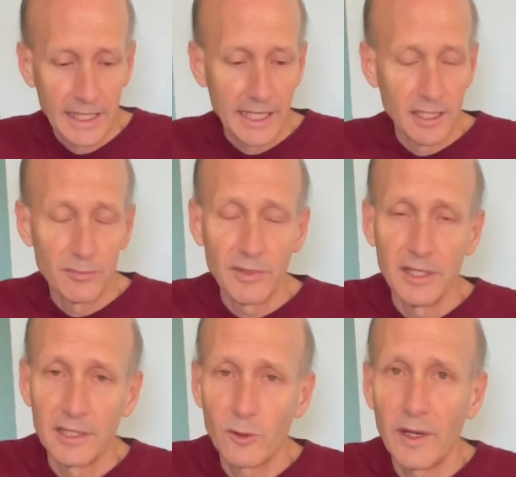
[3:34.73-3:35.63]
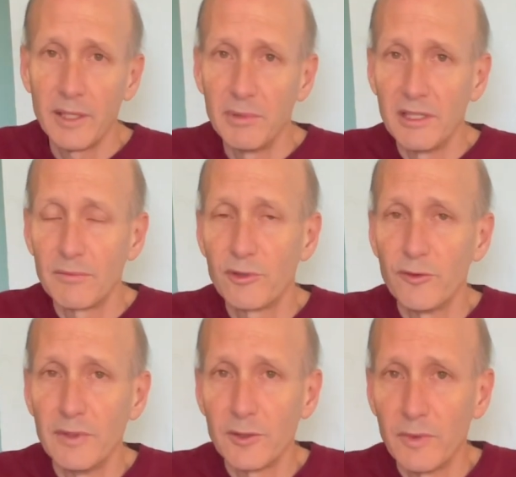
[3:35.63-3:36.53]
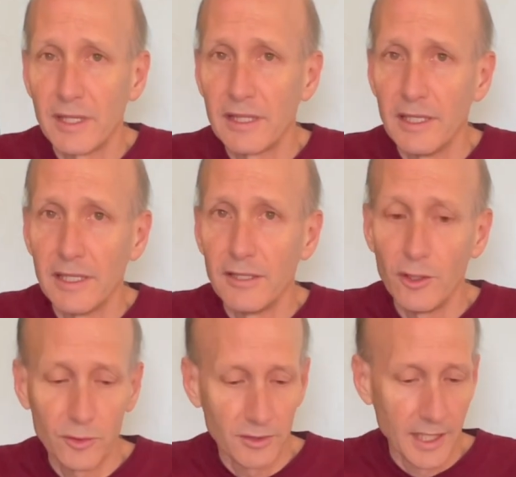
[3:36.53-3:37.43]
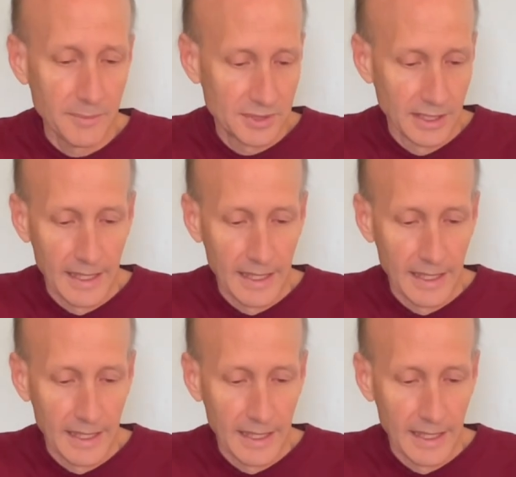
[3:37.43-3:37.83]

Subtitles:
and quite a bit of improvement with no drops.